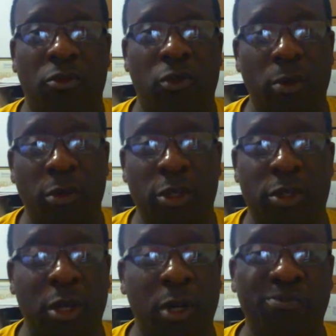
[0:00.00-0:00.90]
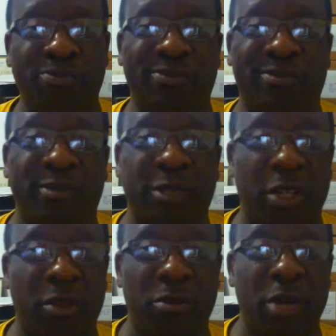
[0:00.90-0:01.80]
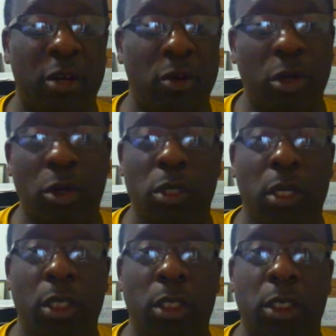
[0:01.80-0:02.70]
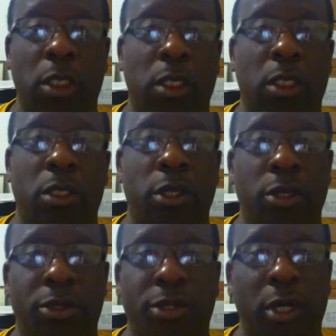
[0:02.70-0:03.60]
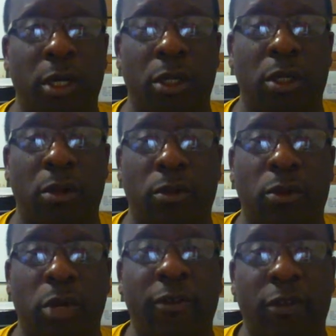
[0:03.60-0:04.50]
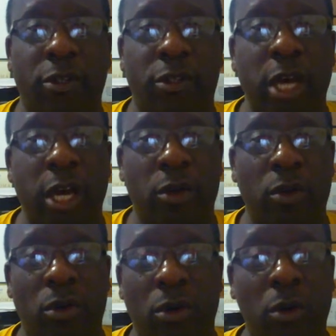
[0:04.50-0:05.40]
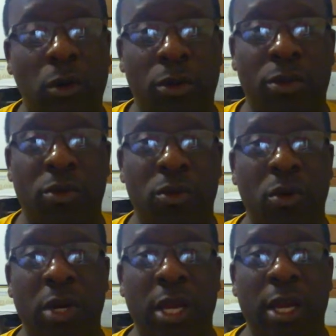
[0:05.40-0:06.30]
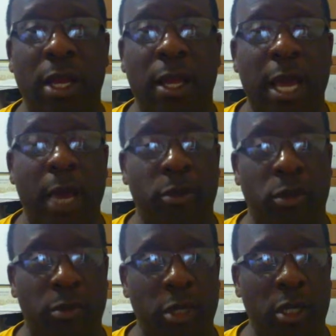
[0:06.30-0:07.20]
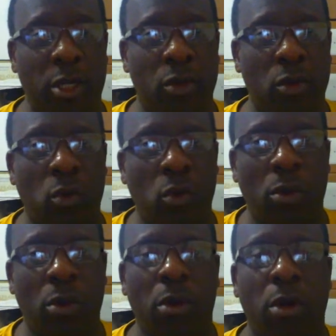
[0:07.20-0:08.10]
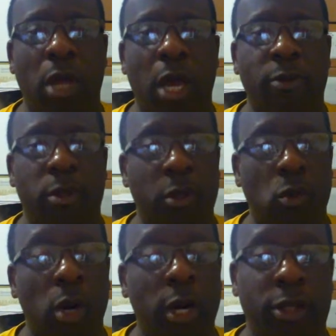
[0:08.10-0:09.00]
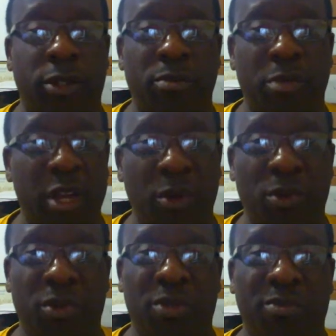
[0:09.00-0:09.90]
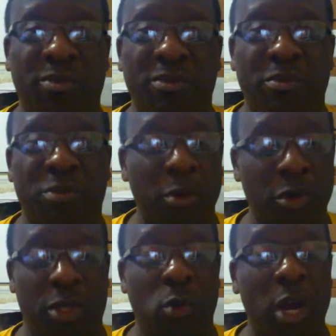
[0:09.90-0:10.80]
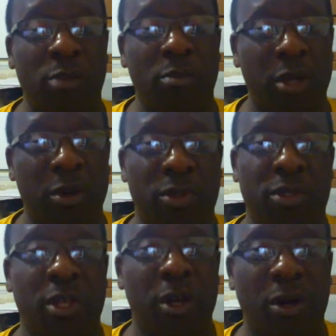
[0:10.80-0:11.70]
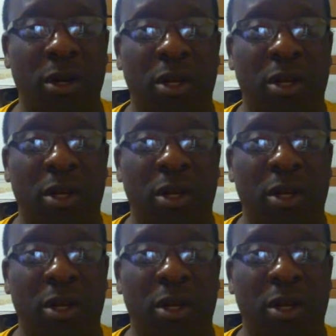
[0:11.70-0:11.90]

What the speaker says: from these I don't know, these graphic designer owners who happen to be white males, but mostly white males that are